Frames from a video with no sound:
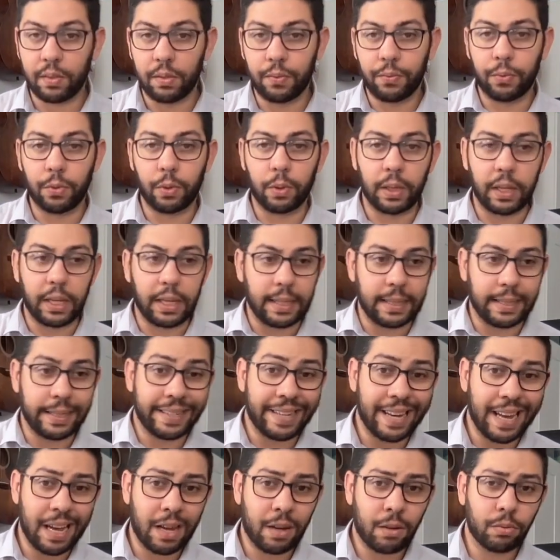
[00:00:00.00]
fully
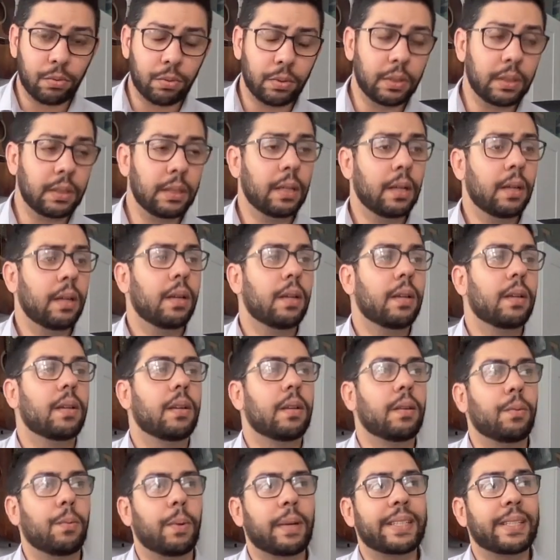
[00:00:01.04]
down,
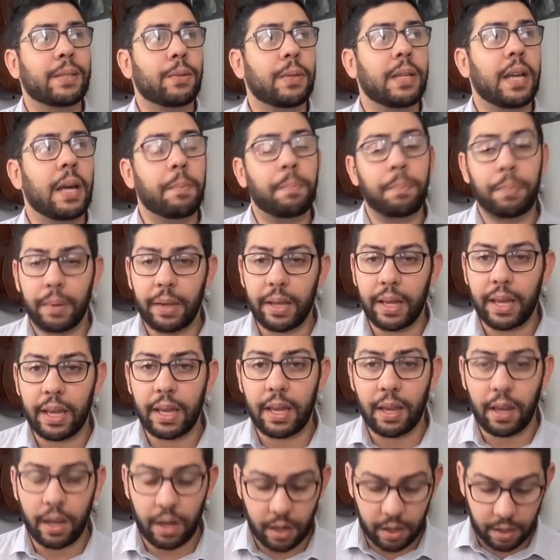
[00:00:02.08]
what could I play
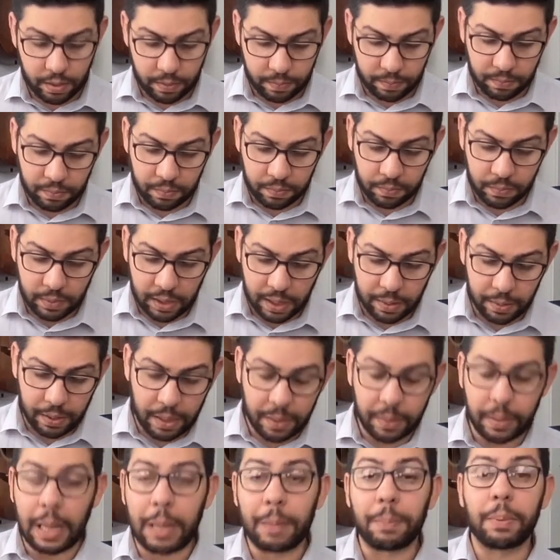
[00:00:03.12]
here?
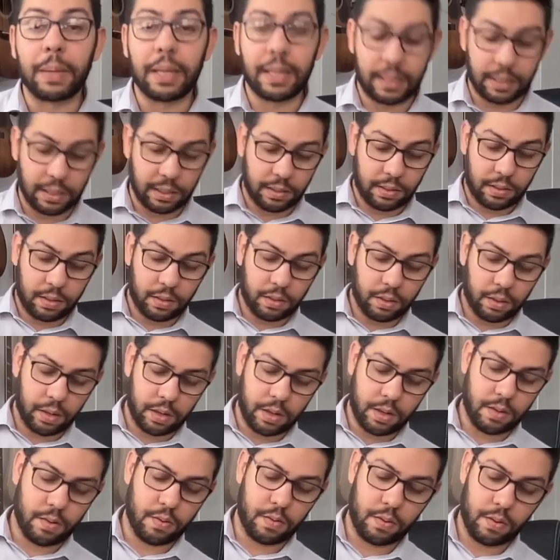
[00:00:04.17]
I'll play this.
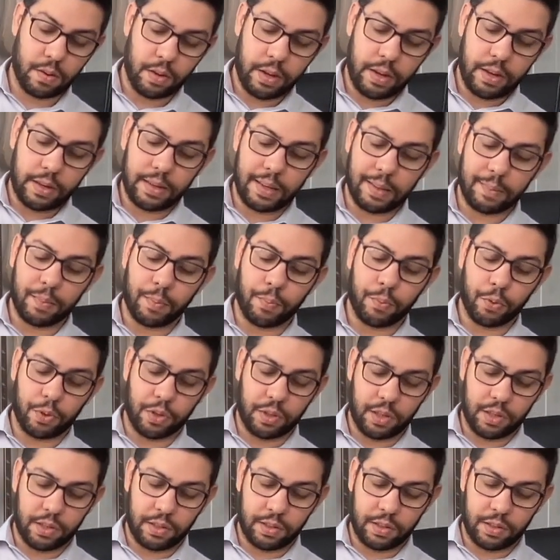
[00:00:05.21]
Let me put
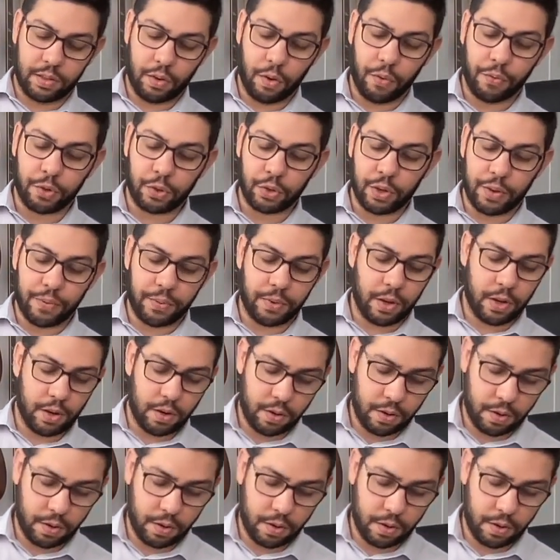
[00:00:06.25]
this overdrive here.